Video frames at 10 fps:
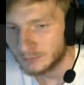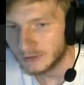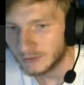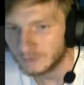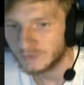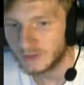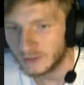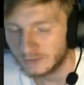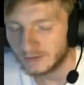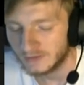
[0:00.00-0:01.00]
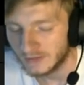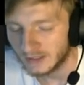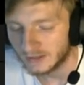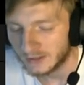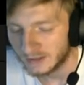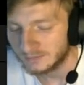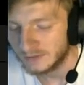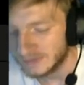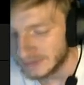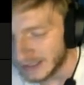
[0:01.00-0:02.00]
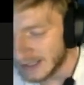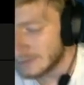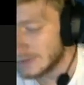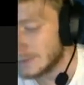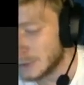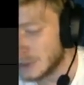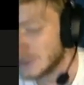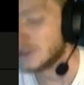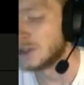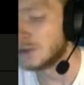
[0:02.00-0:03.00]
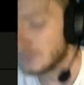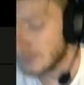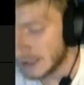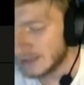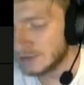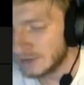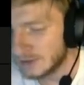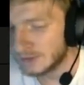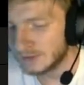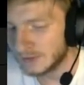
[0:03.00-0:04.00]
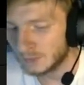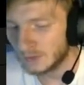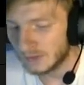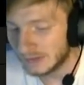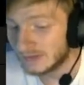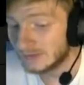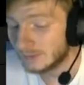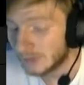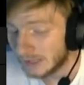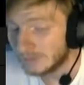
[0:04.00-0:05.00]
because tierlist.com does not let me do any tier list with less than 5